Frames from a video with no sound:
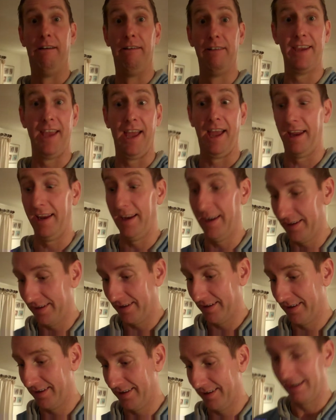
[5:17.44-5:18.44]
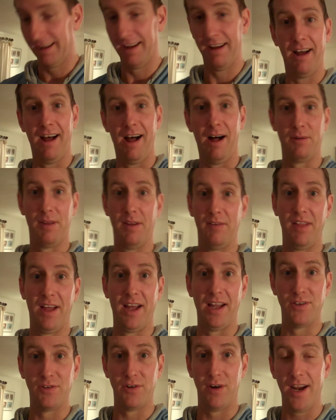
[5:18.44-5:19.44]
Okay, I'll give
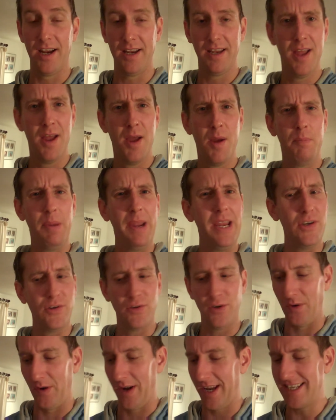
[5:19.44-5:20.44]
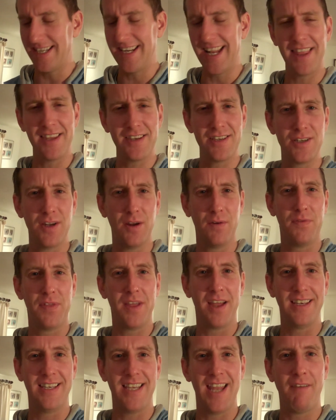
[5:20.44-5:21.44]
that a try. Beetroot, isn't that the stuff
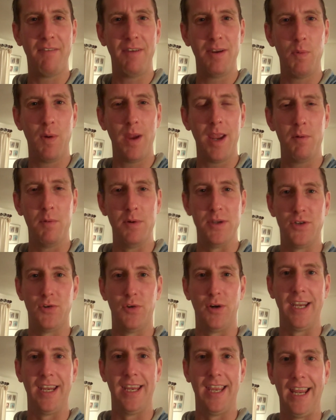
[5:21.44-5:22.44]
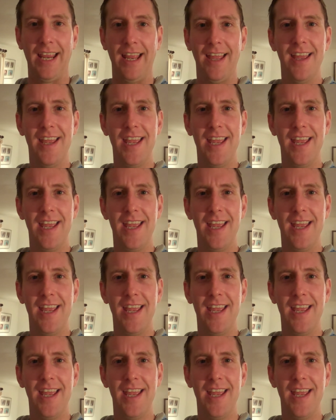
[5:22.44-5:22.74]
that David Weir was drinking?